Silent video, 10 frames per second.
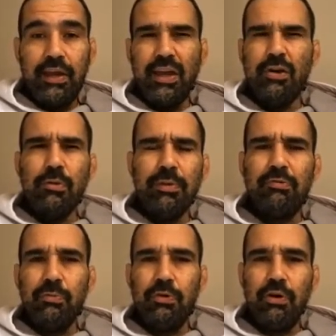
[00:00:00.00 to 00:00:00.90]
And
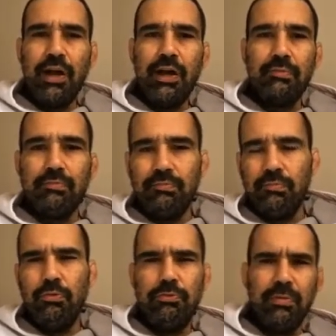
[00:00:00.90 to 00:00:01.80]
Naomi is more like
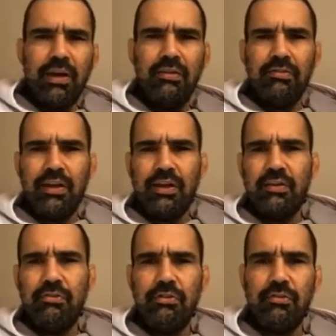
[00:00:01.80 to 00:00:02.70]
movements,
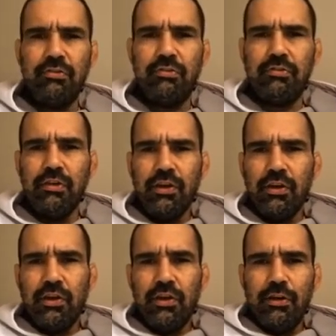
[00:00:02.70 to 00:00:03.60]
and she's
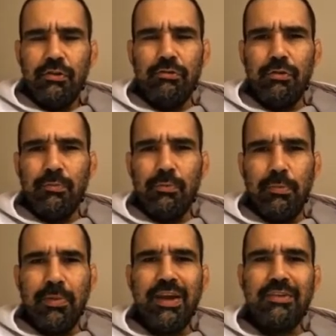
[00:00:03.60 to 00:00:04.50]
doing
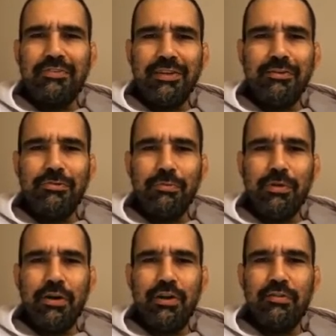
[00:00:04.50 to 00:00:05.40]
more by instinct, to
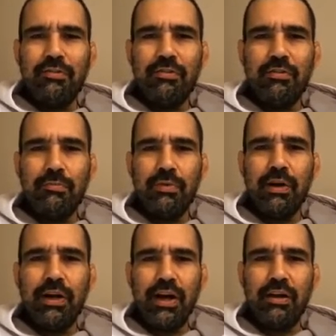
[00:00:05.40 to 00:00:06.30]
be honest.
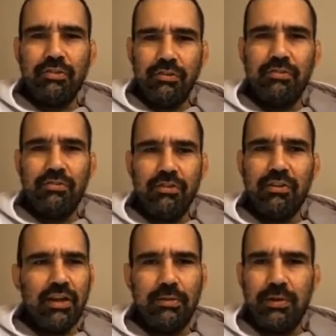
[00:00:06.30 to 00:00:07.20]
But
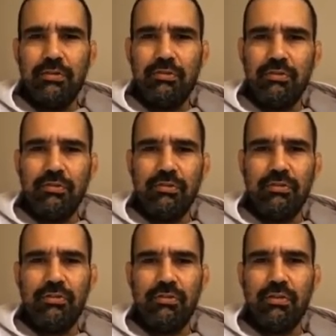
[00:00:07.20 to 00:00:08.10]
she's learning, man.
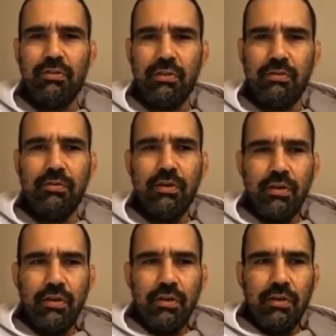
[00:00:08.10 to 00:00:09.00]
She's in
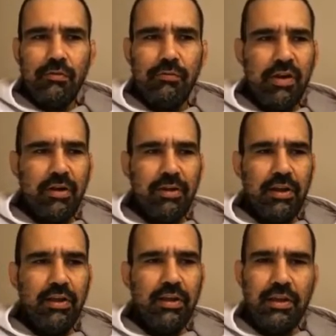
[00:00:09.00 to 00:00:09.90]

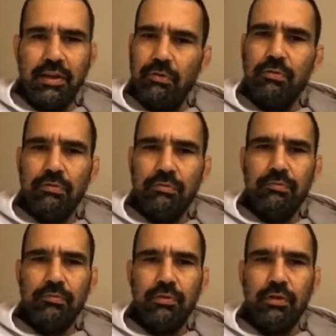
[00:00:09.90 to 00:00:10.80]
very new
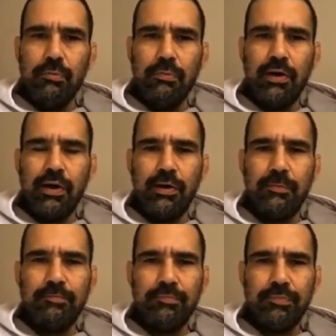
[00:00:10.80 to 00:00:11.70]

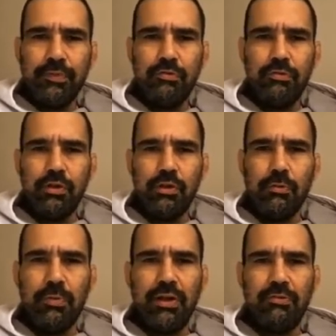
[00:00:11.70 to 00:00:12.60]

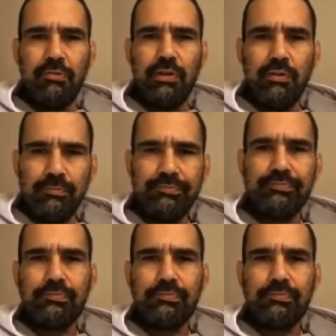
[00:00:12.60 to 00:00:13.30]
brand student.